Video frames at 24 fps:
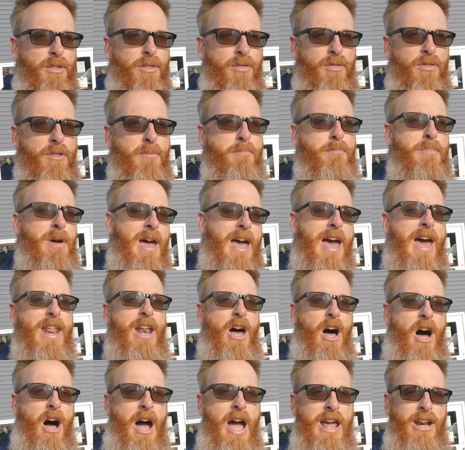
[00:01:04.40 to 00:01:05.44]
the bad
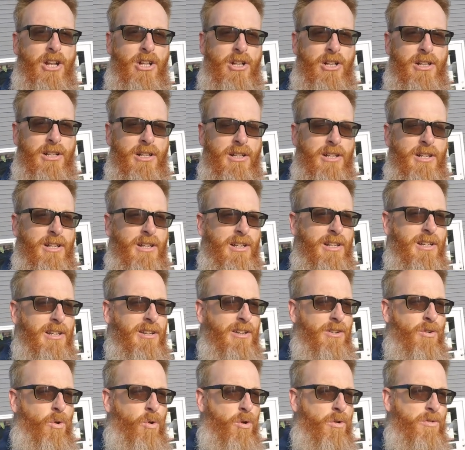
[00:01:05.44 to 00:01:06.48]
idle
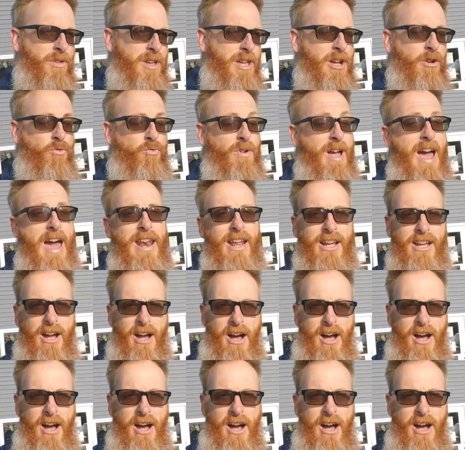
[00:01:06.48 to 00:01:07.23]
or the erratic